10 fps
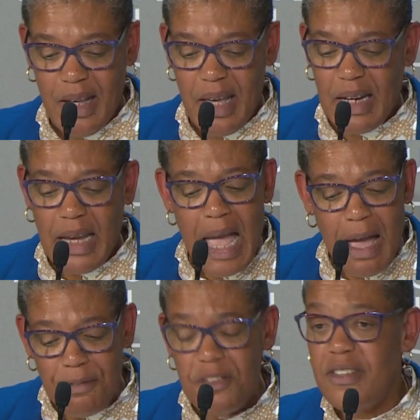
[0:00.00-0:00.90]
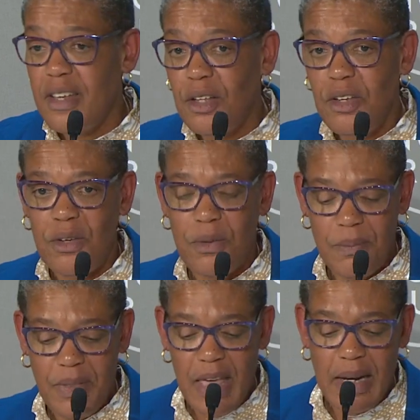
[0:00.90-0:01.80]
And I have to tell you
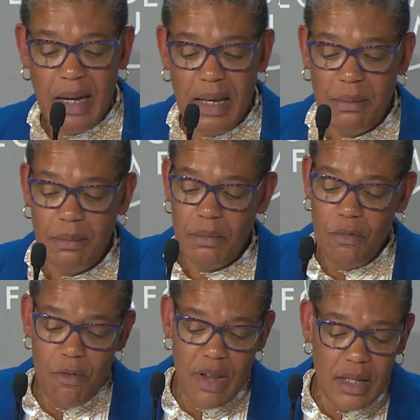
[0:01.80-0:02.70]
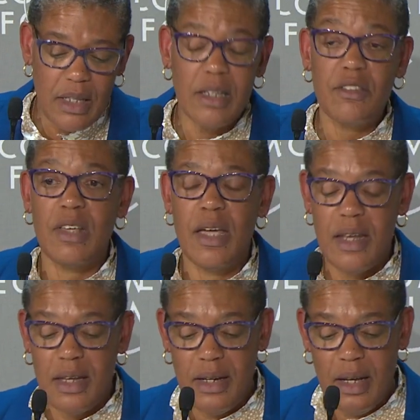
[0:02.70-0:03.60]
that I am really
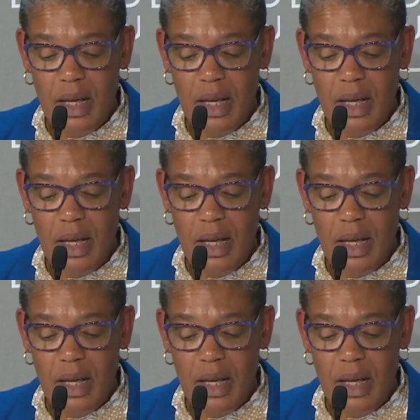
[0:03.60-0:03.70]
excited